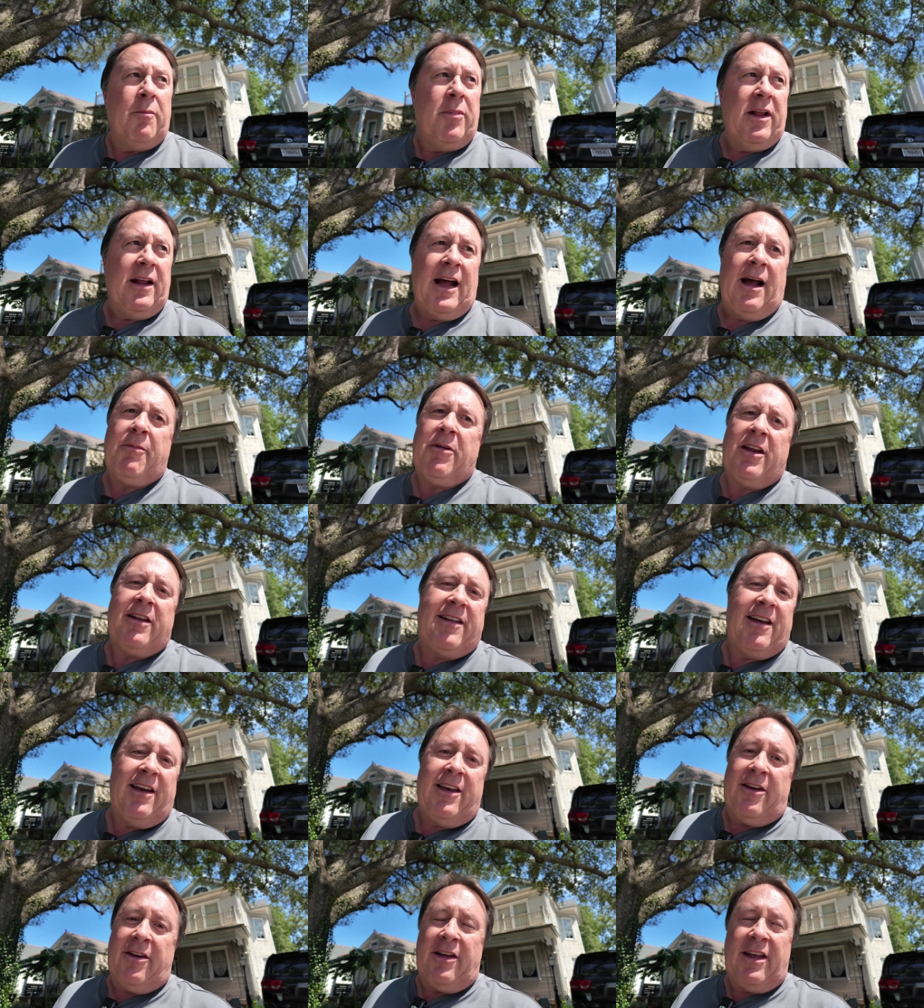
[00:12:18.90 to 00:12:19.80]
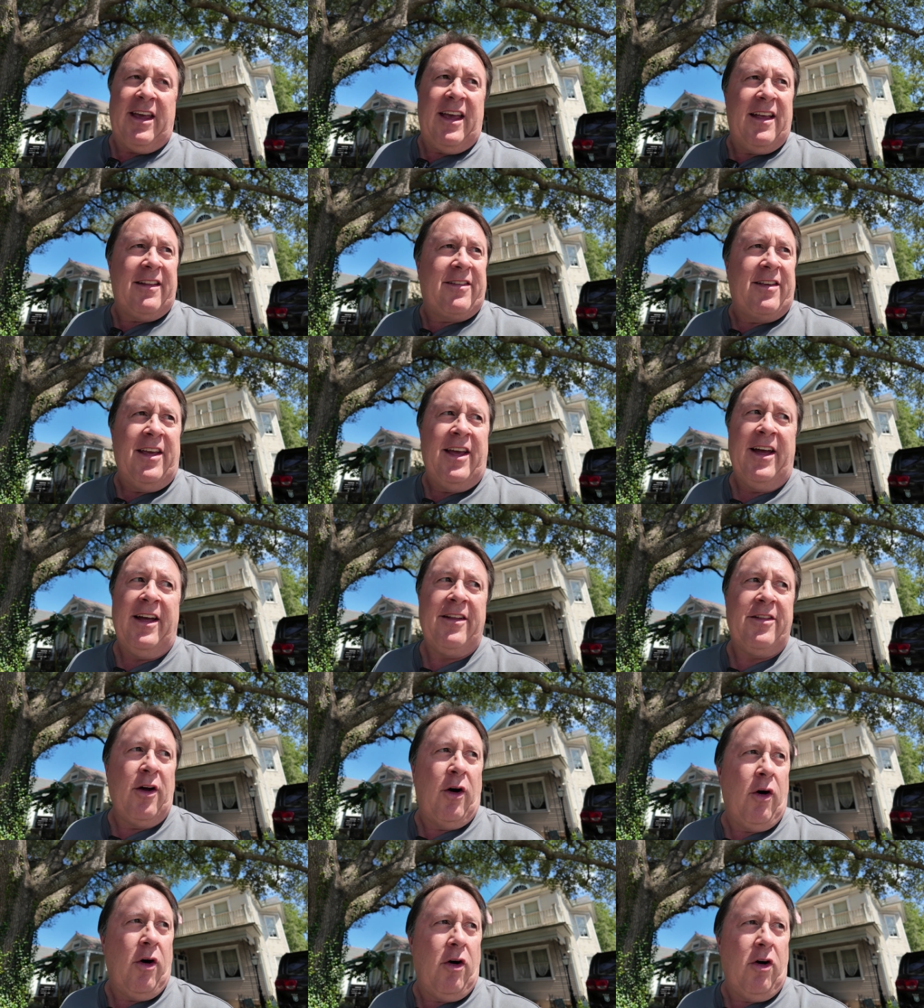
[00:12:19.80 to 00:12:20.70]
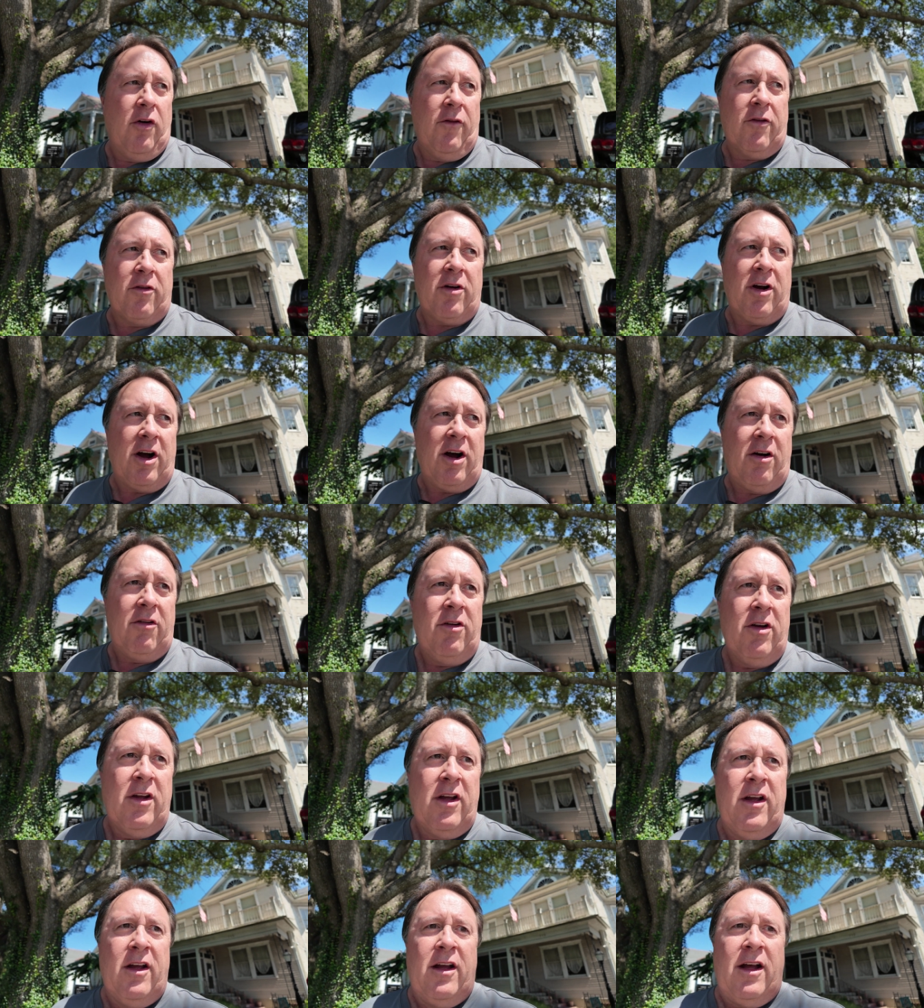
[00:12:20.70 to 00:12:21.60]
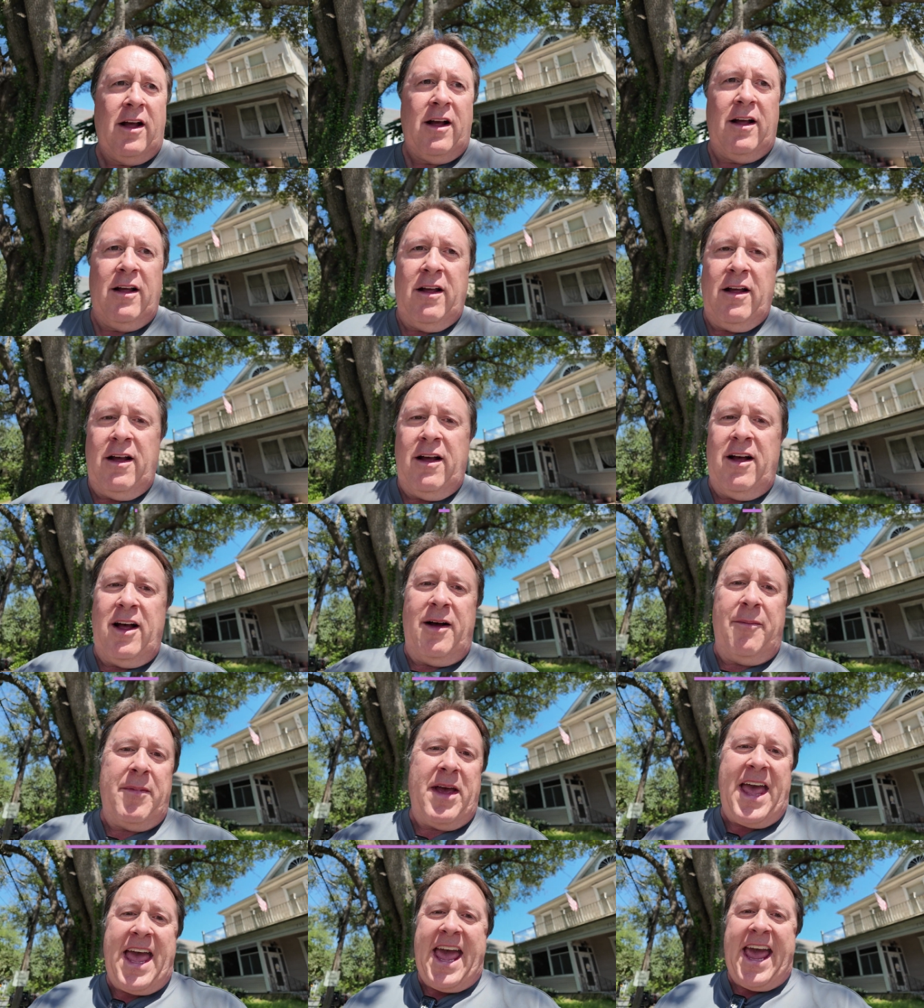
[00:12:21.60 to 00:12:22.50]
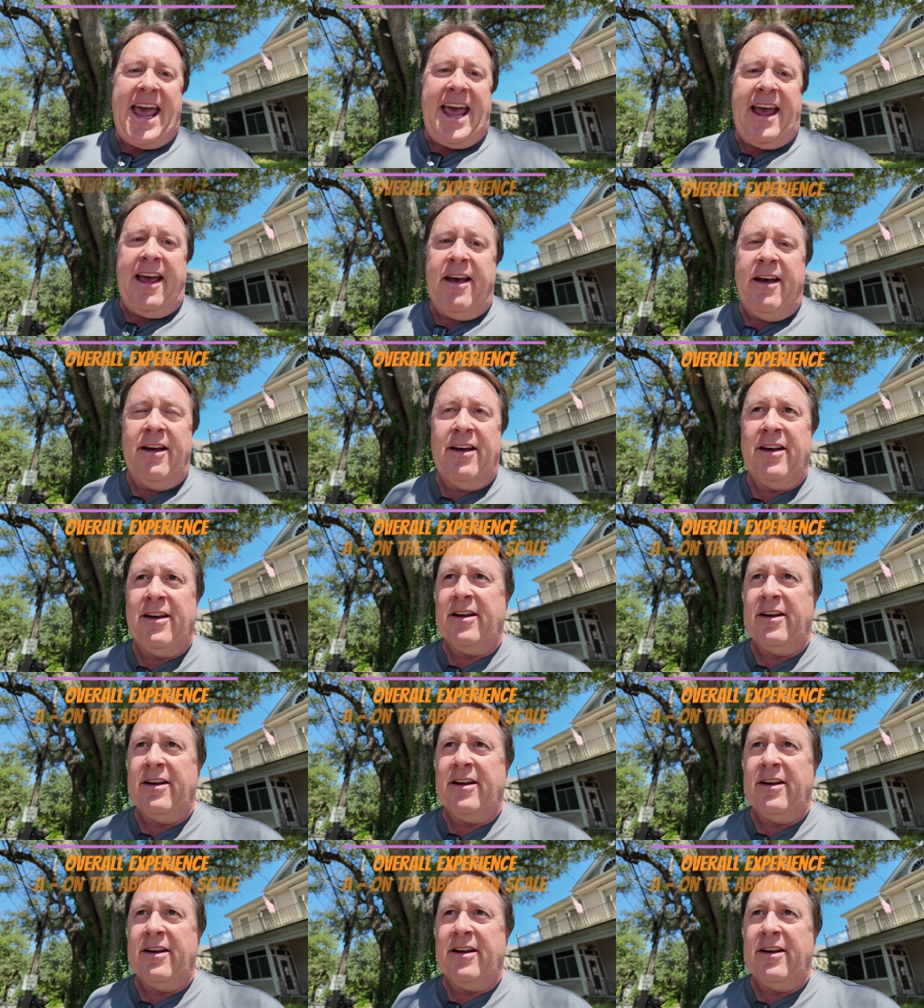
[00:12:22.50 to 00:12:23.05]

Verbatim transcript: But I'm going to tell you, it's the overall um, A,